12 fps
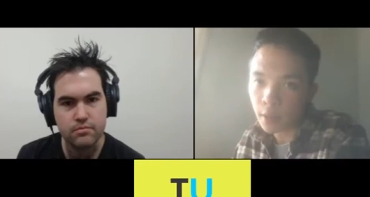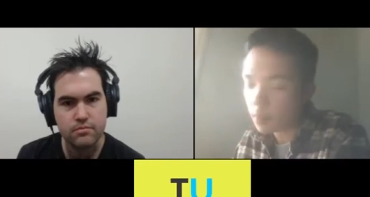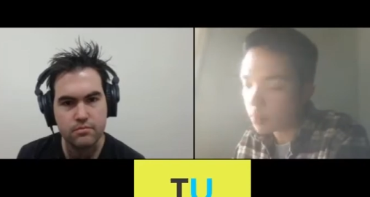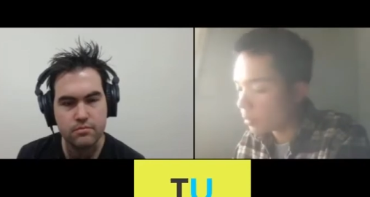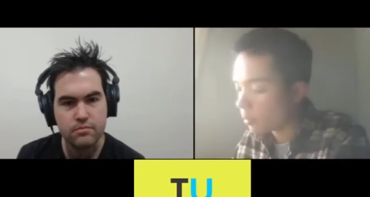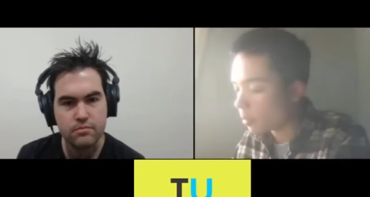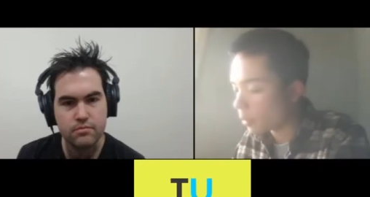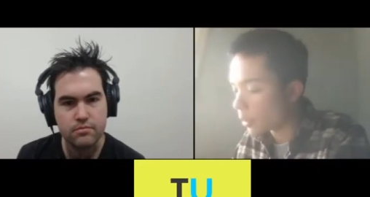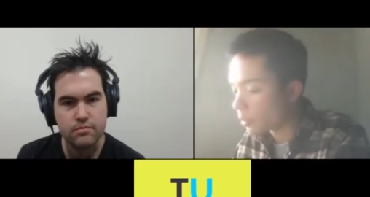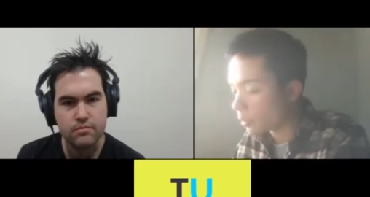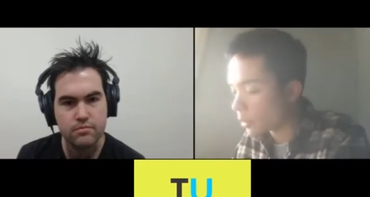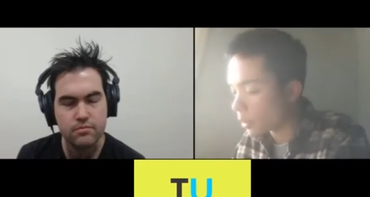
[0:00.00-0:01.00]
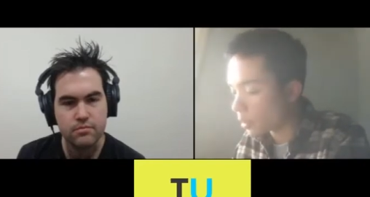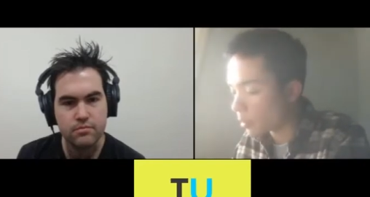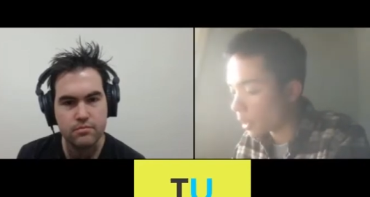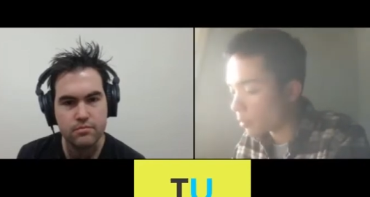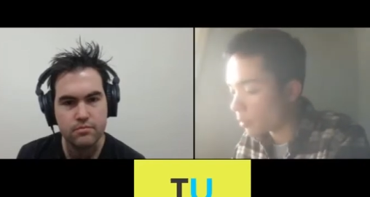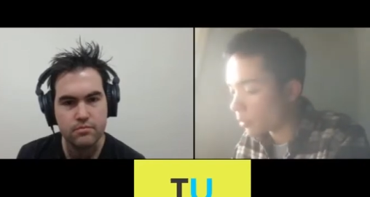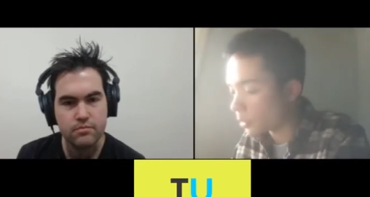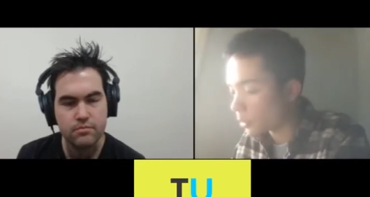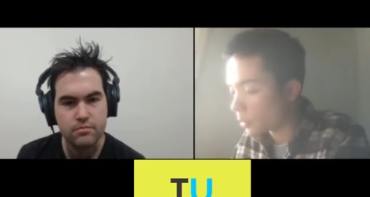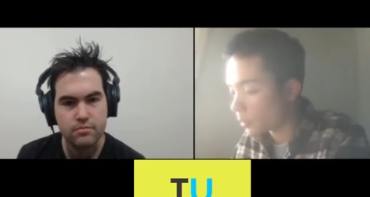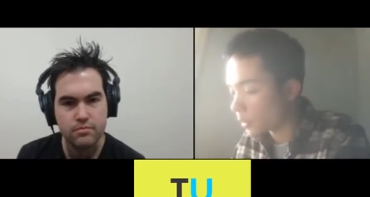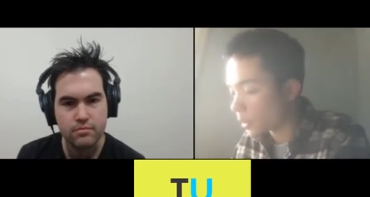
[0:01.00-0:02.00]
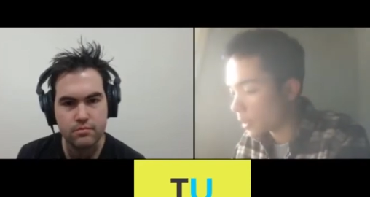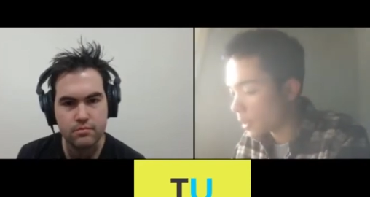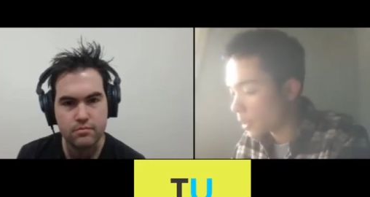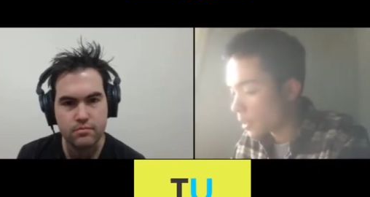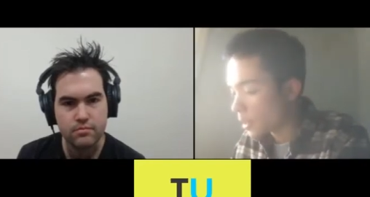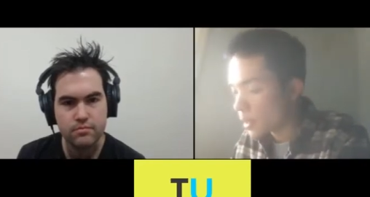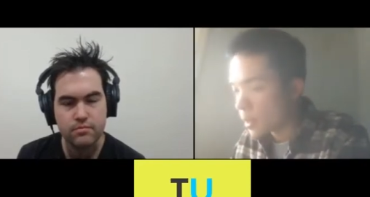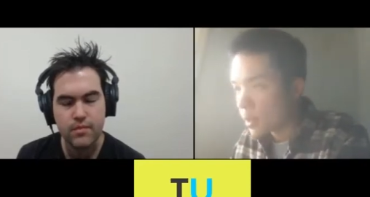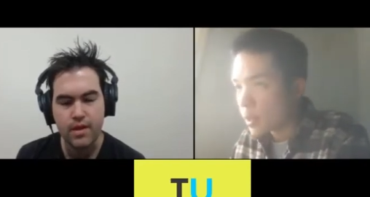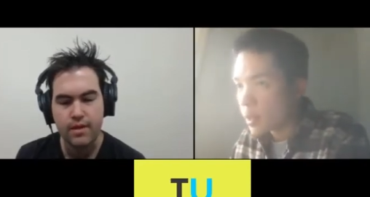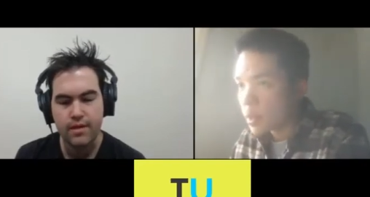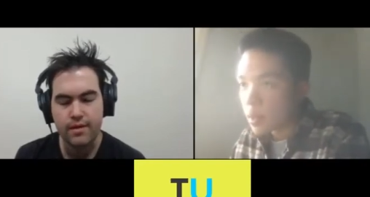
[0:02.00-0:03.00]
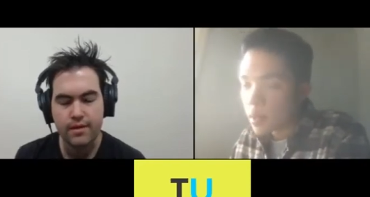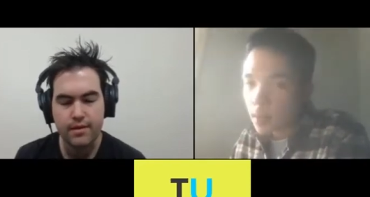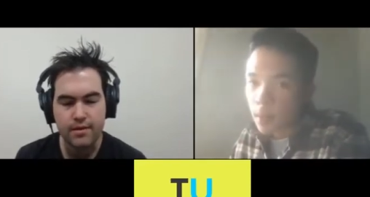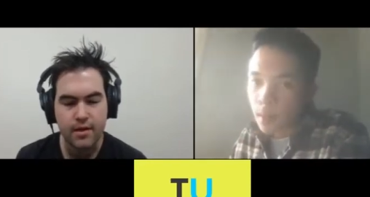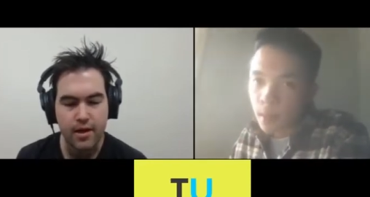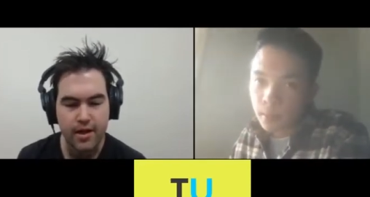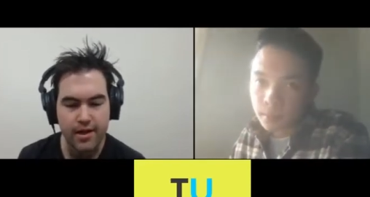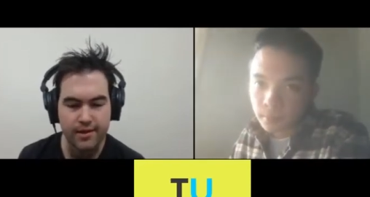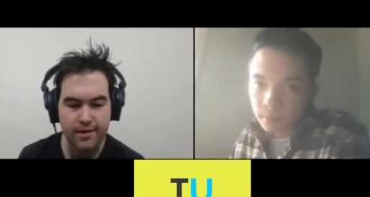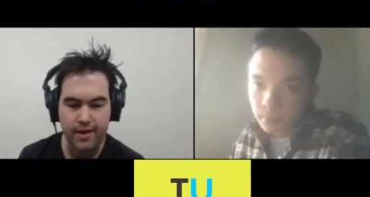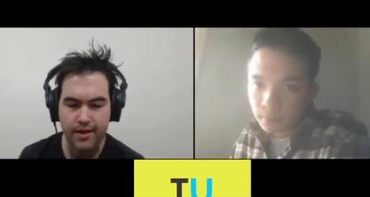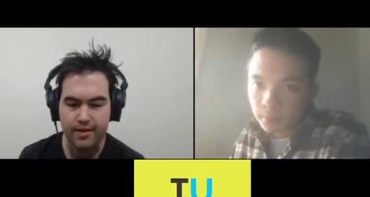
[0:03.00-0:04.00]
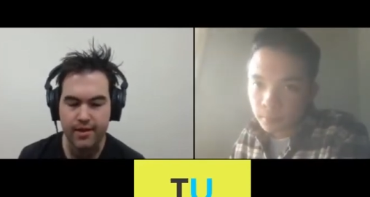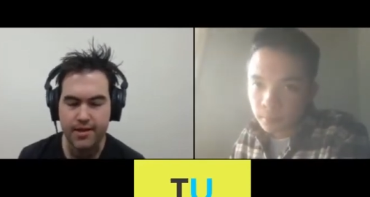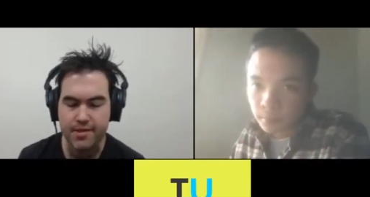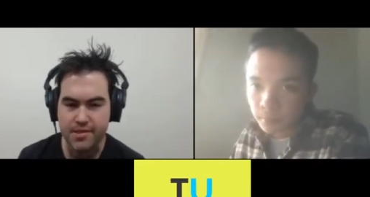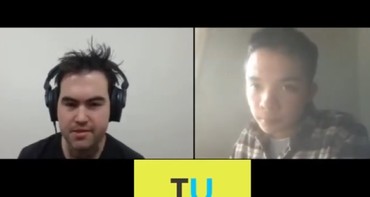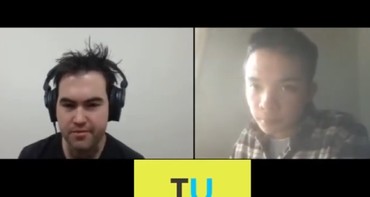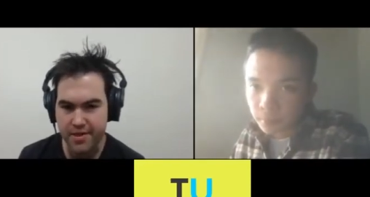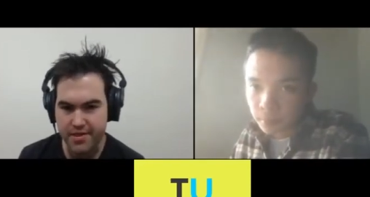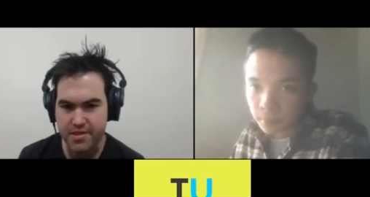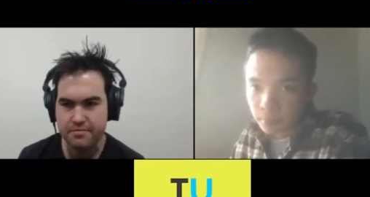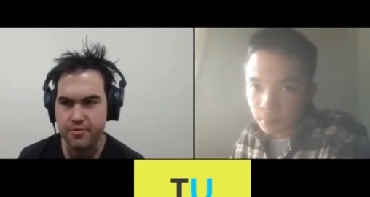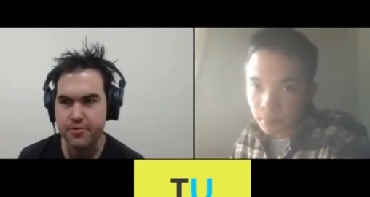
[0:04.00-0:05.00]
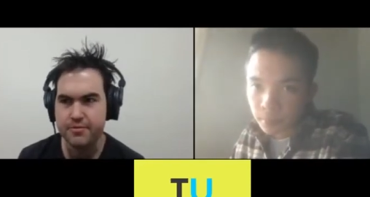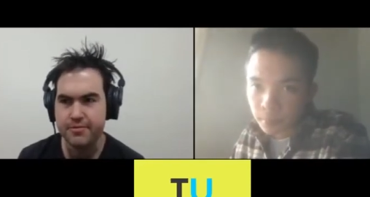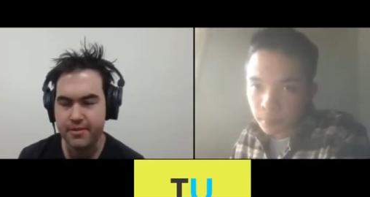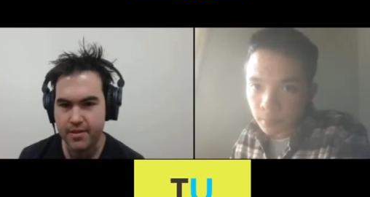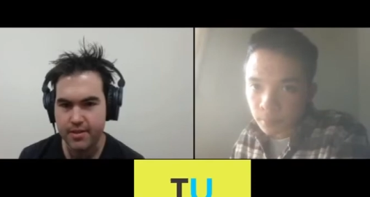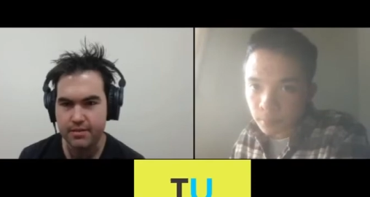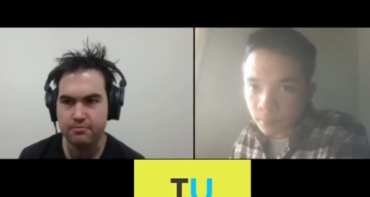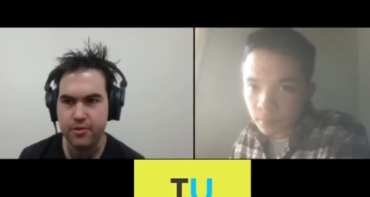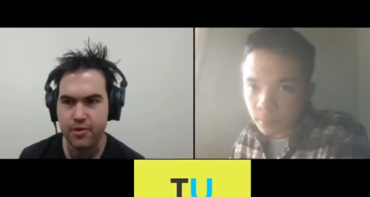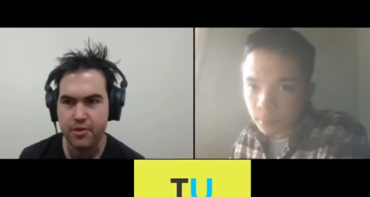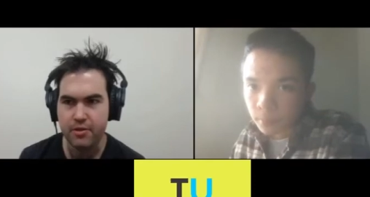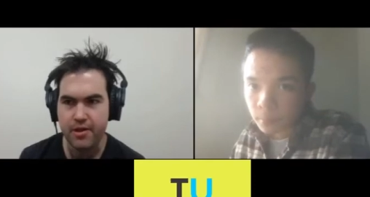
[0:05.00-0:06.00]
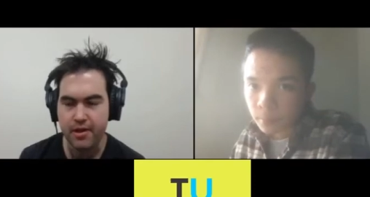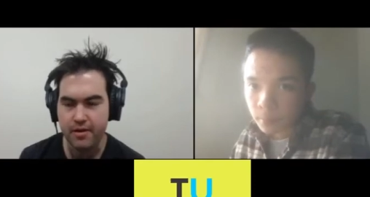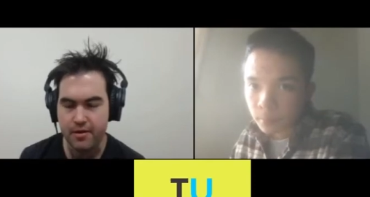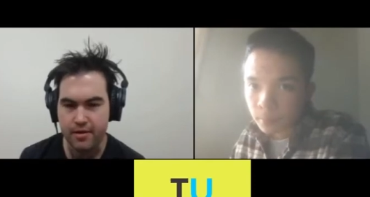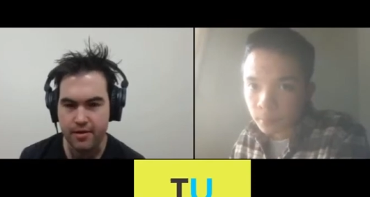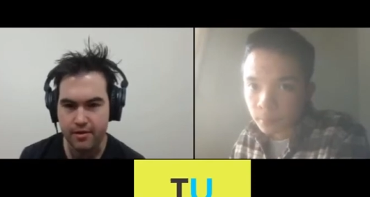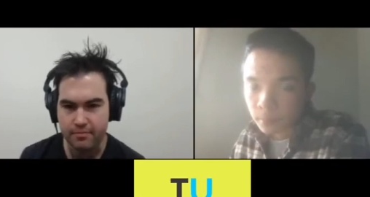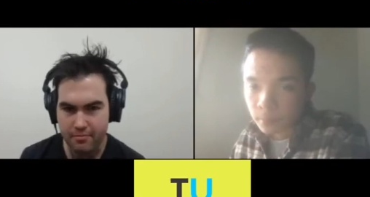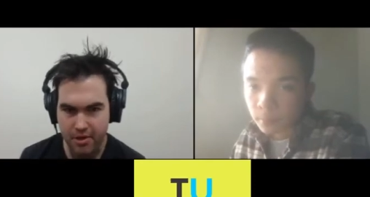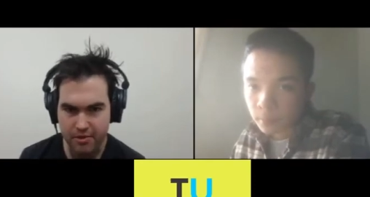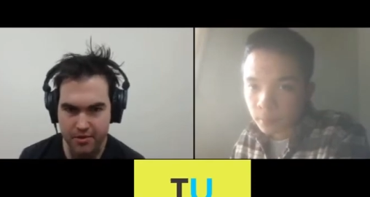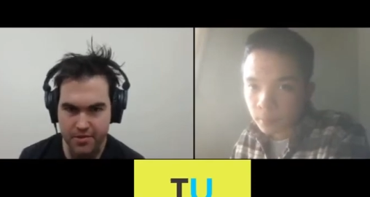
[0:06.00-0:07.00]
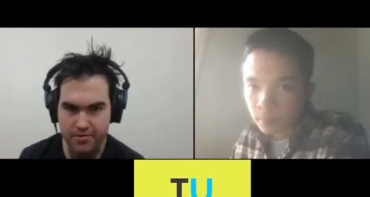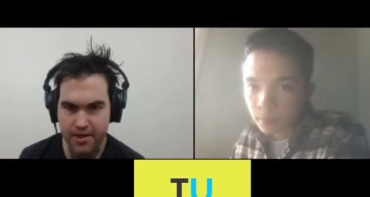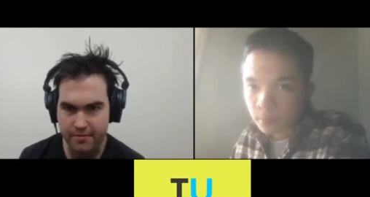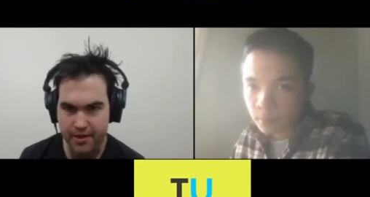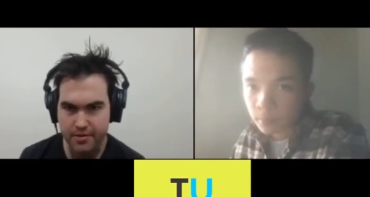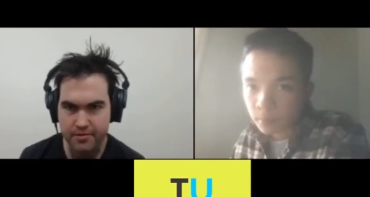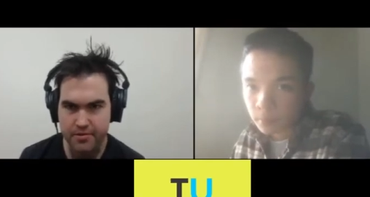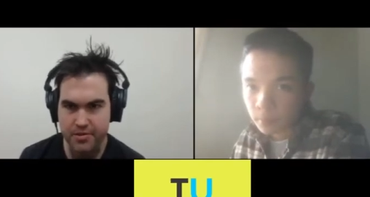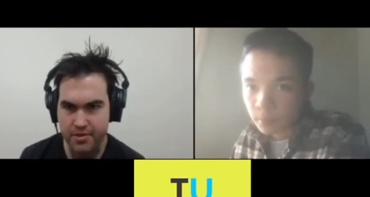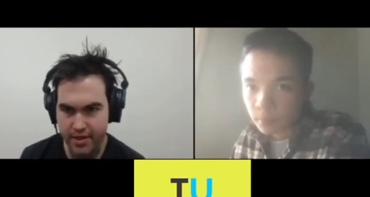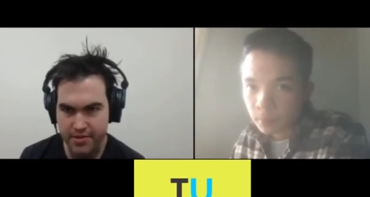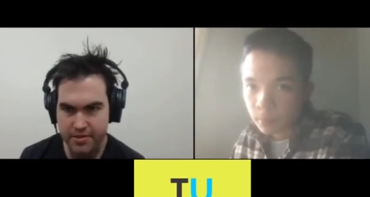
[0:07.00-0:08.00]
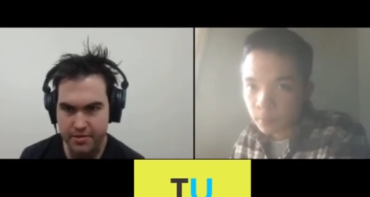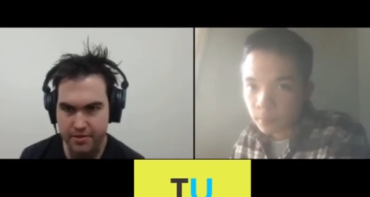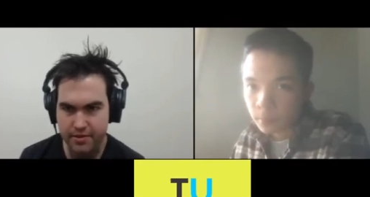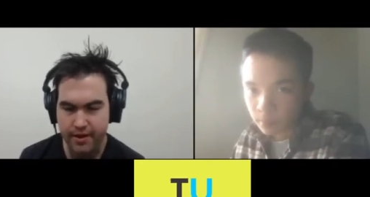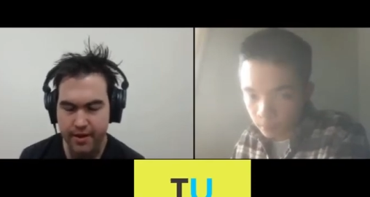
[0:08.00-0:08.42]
Speaker 1: when we're talking about Muslims.
Speaker 2: Yeah, I think it's reasonable for, you know, uh, migrants who are coming to Australia to,